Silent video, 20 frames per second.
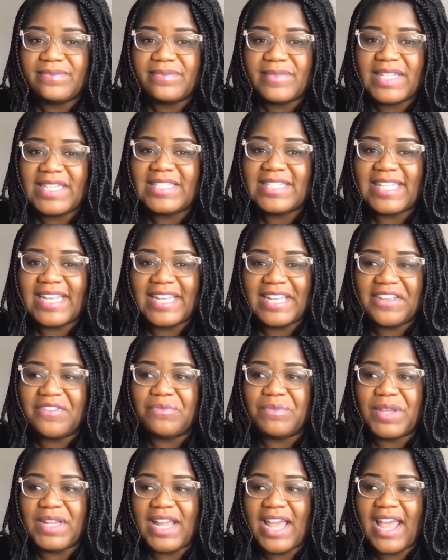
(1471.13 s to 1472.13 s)
He said, Give
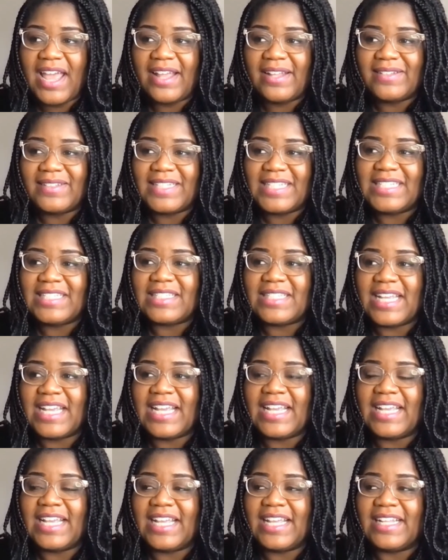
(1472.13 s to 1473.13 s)
me that. He
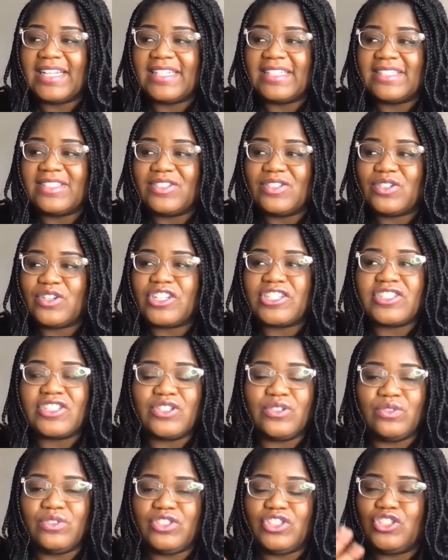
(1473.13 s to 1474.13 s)
said,
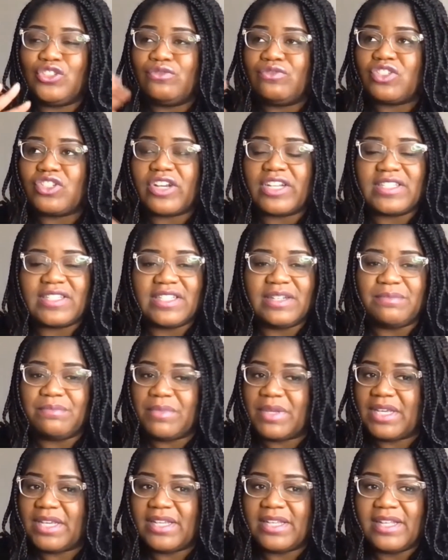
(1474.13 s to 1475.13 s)
Krystle, you've trusted
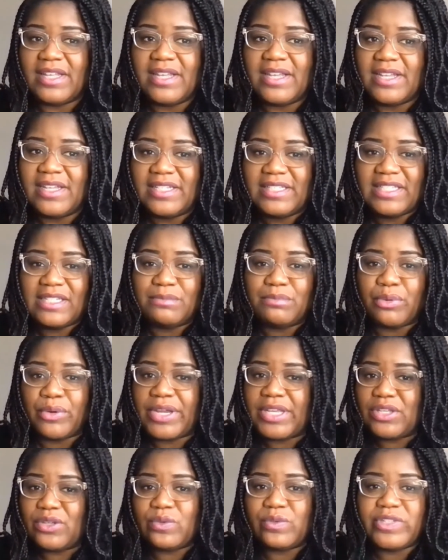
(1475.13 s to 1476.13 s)
me to
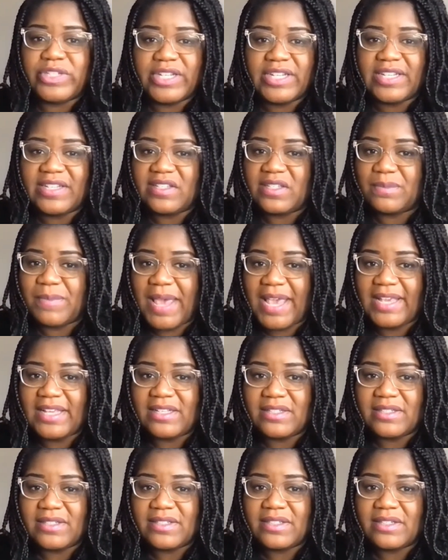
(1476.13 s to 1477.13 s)
bring you to this
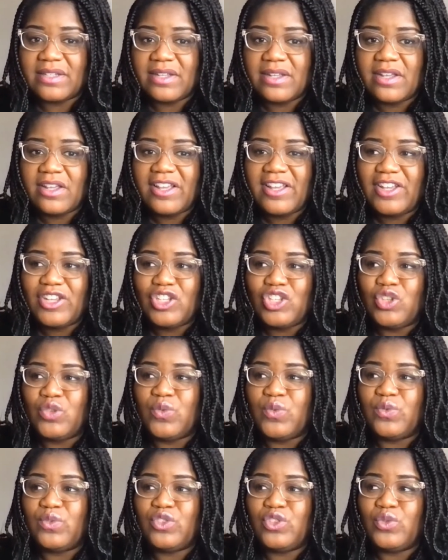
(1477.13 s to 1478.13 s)
space.
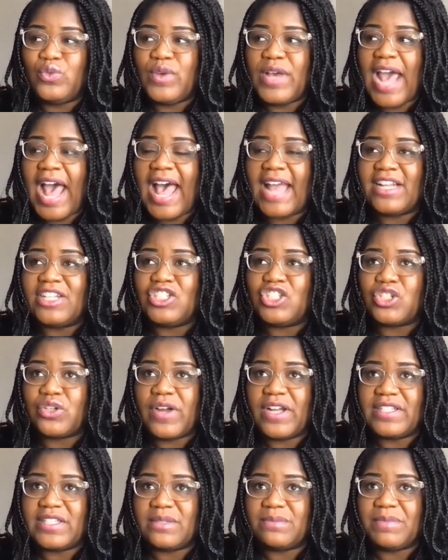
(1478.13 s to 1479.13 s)
You you gotta
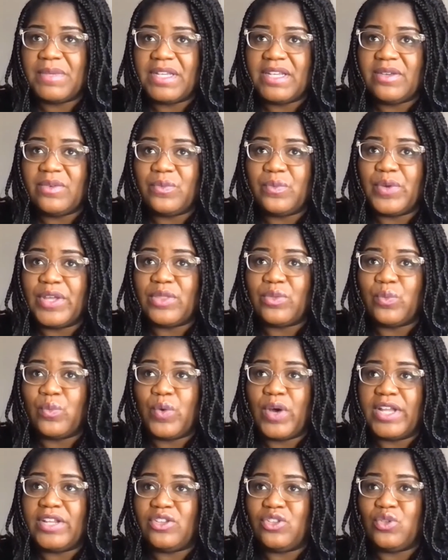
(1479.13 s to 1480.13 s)
trust me with
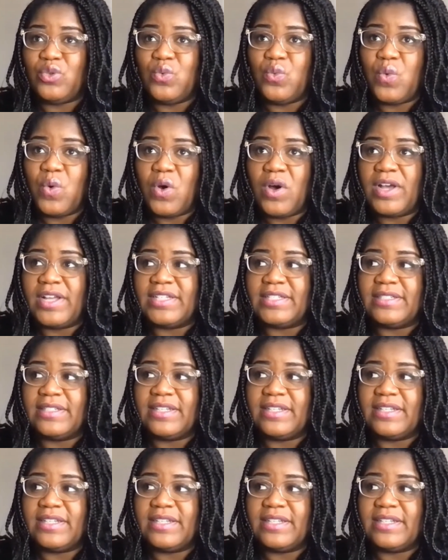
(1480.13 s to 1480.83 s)
what you want